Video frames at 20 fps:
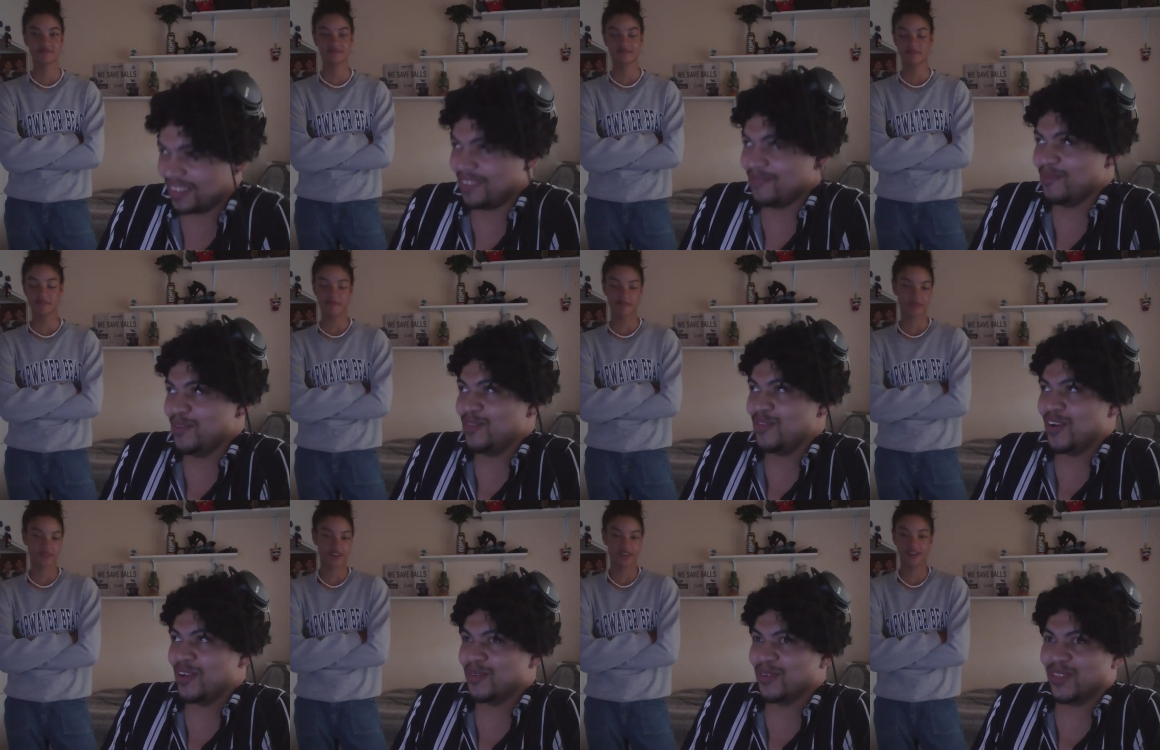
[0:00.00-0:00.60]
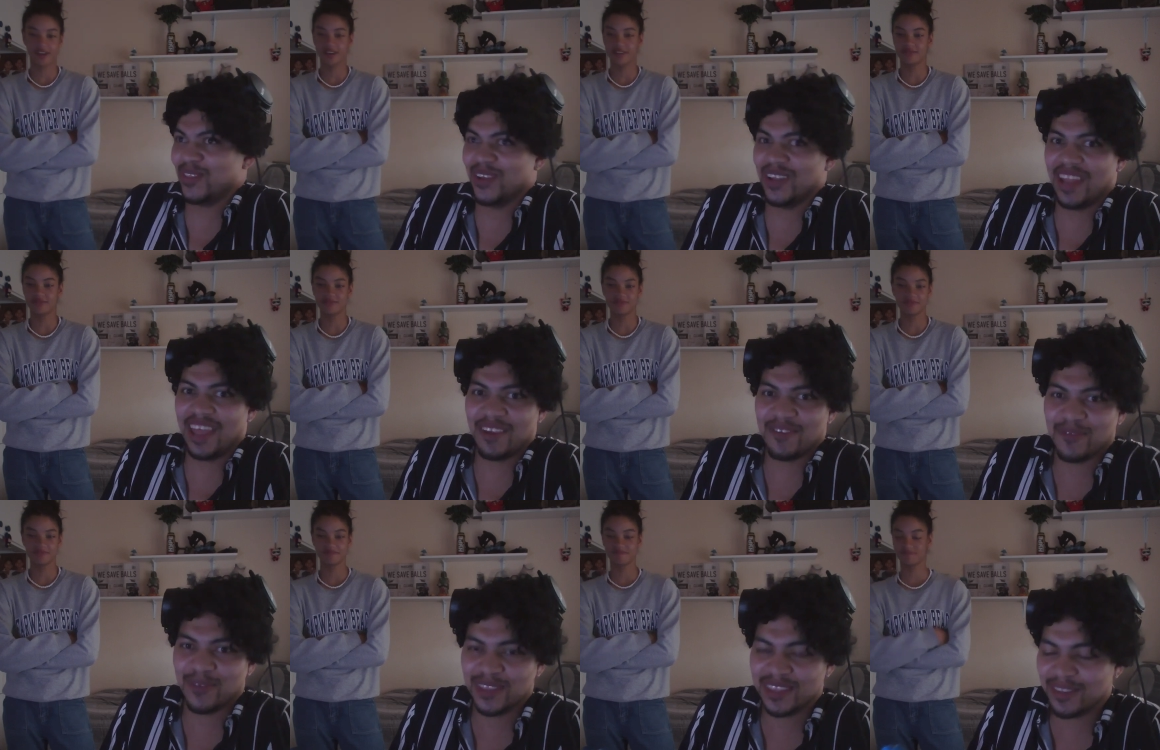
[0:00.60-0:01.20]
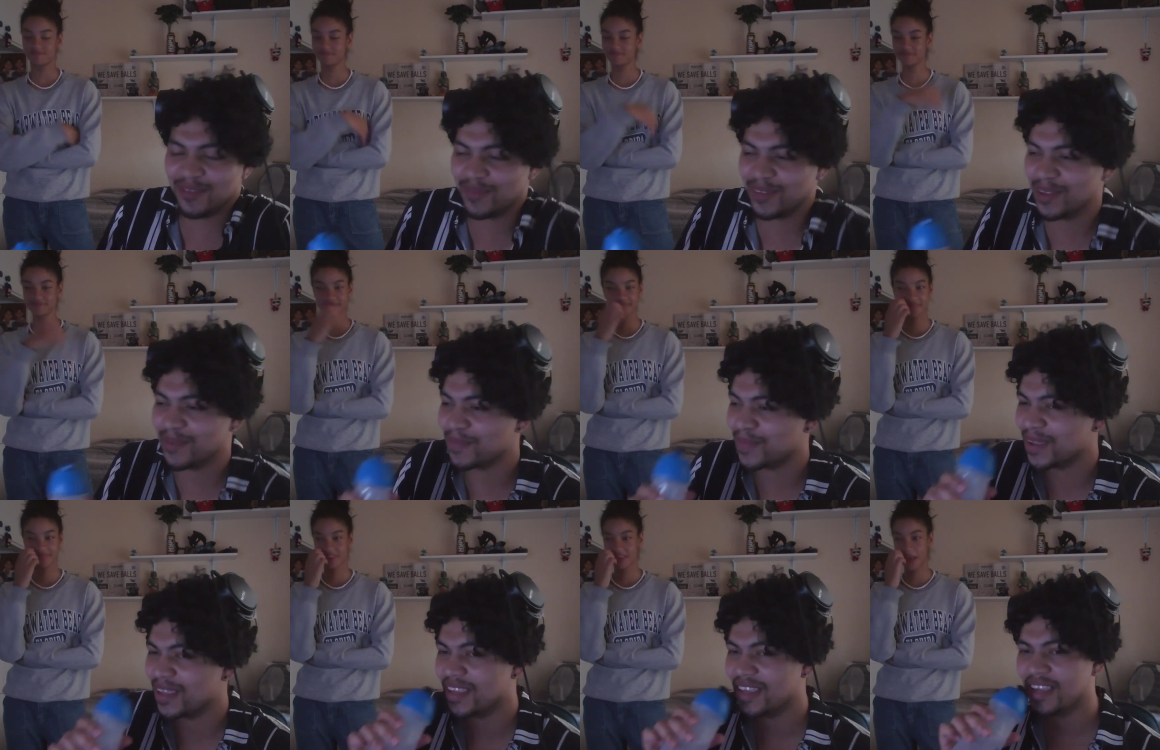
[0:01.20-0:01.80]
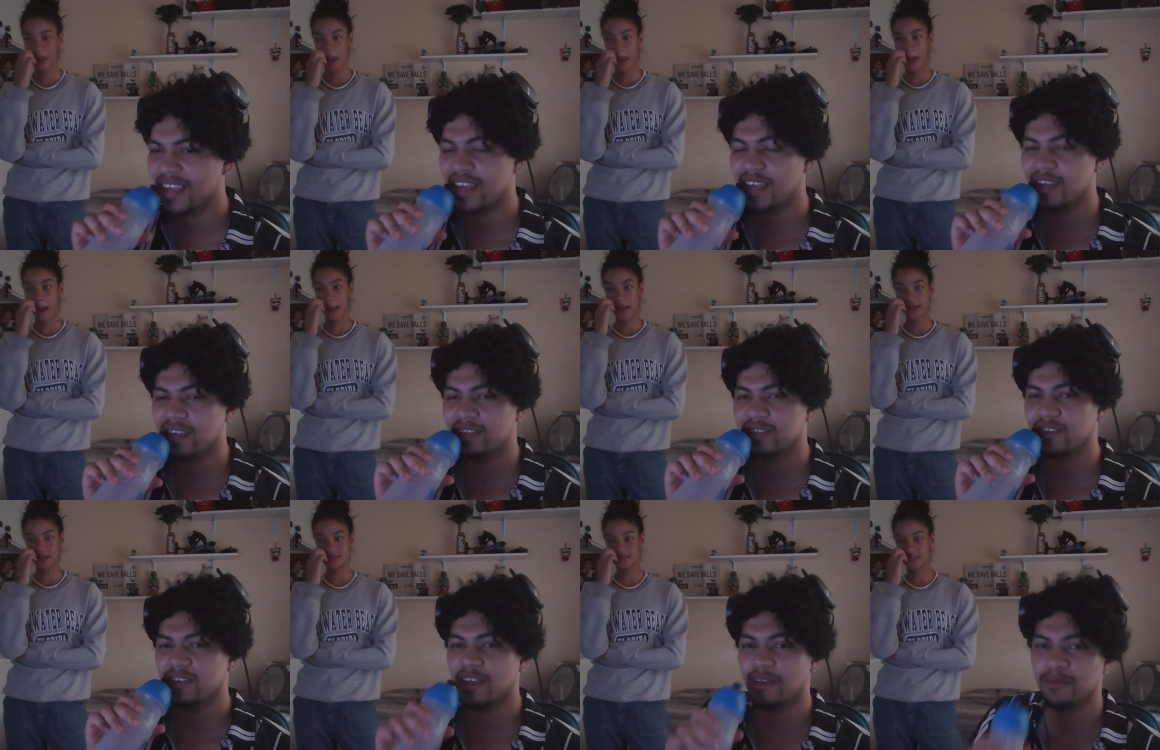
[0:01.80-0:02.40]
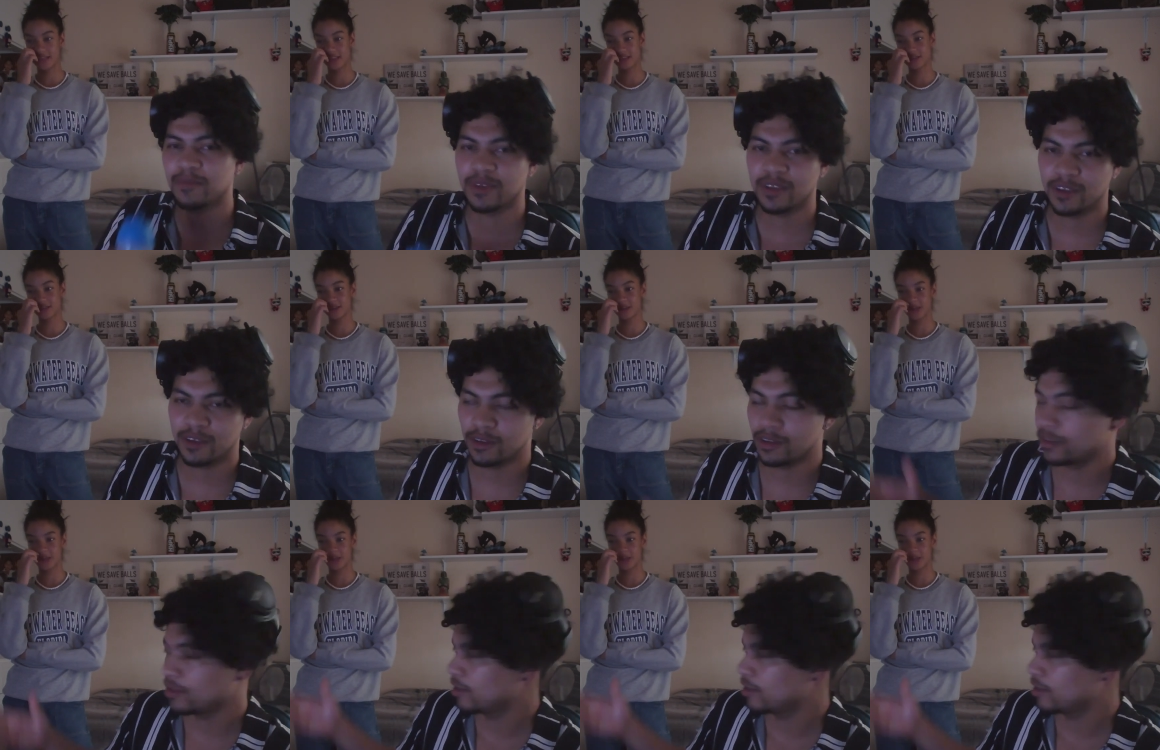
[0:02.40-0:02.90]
Speaker 1: Move on yeah. with your life. What the flip? So yeah, nothing good.